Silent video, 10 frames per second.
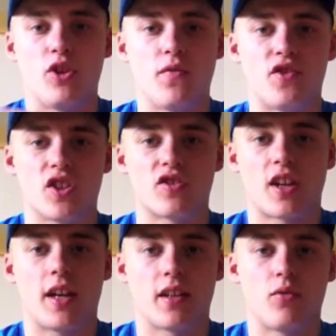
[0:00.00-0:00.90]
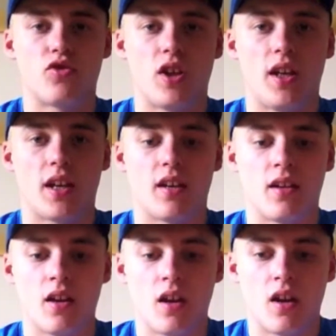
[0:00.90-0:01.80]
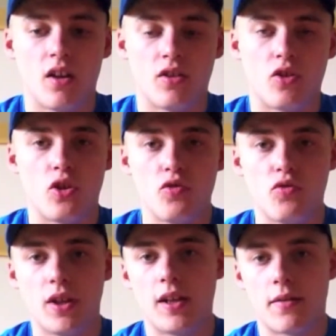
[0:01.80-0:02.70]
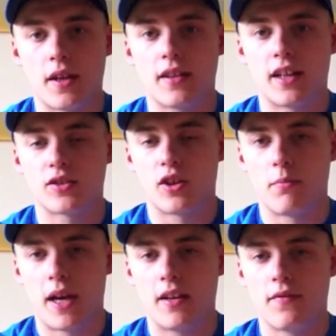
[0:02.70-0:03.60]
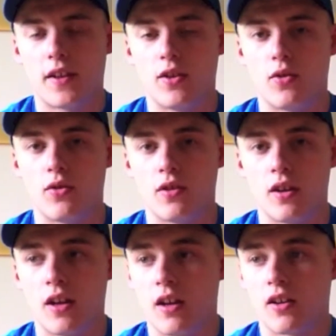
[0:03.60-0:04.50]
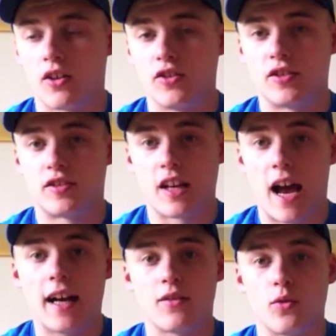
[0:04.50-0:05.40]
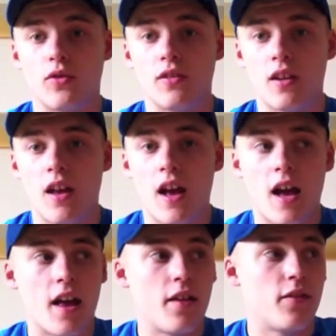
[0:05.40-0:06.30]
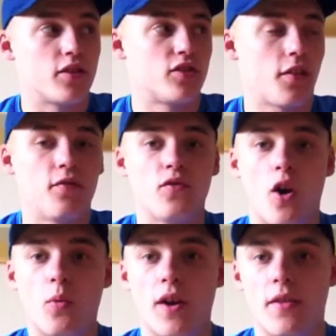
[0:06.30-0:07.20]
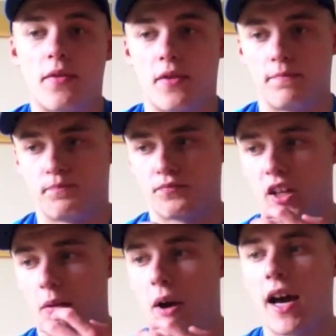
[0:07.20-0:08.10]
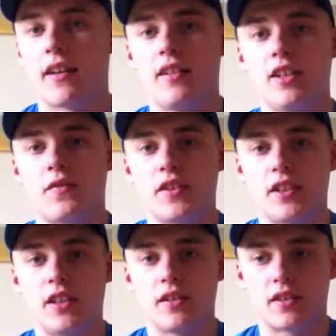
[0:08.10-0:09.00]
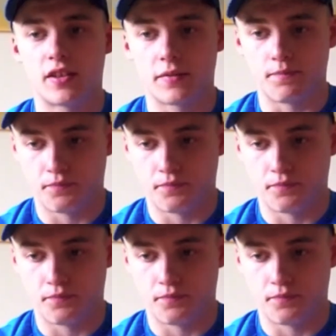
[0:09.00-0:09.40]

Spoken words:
you've just started out training, do you really think that's going to benefit you? Because I don't. There's nothing wrong with admiring these physiques